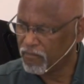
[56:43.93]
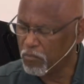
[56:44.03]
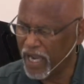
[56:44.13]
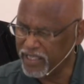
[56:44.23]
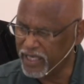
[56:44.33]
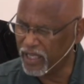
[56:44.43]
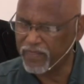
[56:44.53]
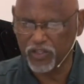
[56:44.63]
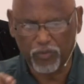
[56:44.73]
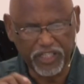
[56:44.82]
My
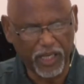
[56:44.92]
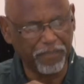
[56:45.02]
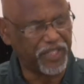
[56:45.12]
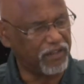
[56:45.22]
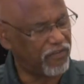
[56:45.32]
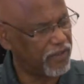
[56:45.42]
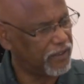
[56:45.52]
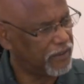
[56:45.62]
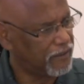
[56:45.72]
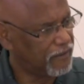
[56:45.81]
death is redemptive,
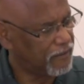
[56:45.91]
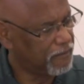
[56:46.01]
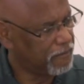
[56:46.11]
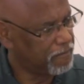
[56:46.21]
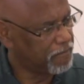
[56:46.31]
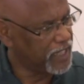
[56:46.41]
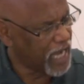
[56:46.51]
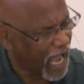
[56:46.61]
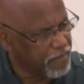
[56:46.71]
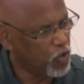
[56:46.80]

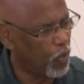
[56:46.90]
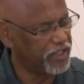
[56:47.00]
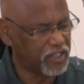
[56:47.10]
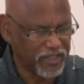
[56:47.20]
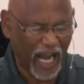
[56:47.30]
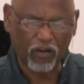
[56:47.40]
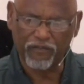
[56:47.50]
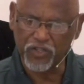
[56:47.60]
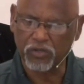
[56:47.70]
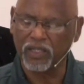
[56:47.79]
and I'm going to
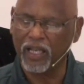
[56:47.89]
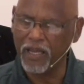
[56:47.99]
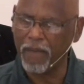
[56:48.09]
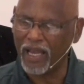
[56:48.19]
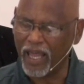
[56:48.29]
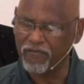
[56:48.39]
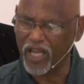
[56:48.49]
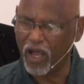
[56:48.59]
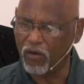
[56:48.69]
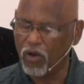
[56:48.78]
sacrificially lay my life
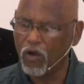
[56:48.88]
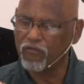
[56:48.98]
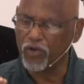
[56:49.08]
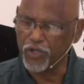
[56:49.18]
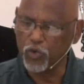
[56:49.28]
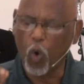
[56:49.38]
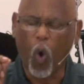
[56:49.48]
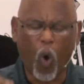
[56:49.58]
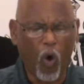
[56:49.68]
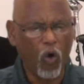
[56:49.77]
down for you.
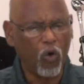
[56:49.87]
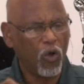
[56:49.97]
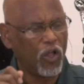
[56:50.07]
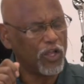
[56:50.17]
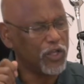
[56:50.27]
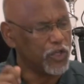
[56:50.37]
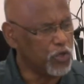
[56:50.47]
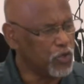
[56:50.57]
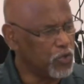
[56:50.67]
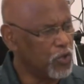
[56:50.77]
All
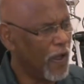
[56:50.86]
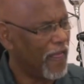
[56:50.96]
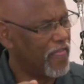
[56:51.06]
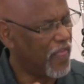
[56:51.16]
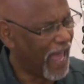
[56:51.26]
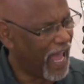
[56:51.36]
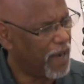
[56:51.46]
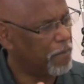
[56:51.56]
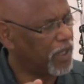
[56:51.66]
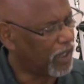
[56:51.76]
you
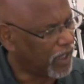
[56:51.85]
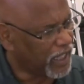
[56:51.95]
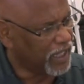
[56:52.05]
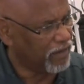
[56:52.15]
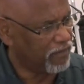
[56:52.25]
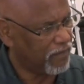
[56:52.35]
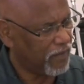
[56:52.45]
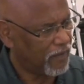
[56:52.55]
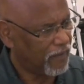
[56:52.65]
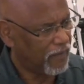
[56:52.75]
that believe,
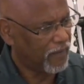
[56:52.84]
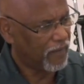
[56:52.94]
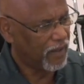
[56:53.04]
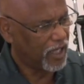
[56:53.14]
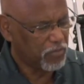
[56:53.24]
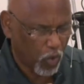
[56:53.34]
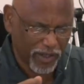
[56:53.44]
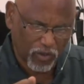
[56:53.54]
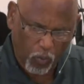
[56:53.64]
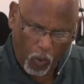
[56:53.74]
I'm
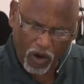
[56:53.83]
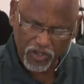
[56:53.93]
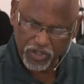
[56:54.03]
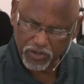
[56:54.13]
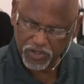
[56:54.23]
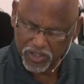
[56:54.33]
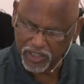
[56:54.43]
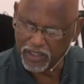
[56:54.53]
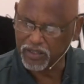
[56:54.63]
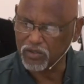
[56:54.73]
going to wash your
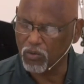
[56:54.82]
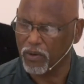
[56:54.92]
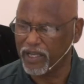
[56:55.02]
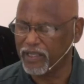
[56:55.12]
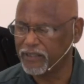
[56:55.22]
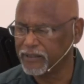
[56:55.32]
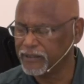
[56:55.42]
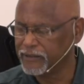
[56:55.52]
sins away.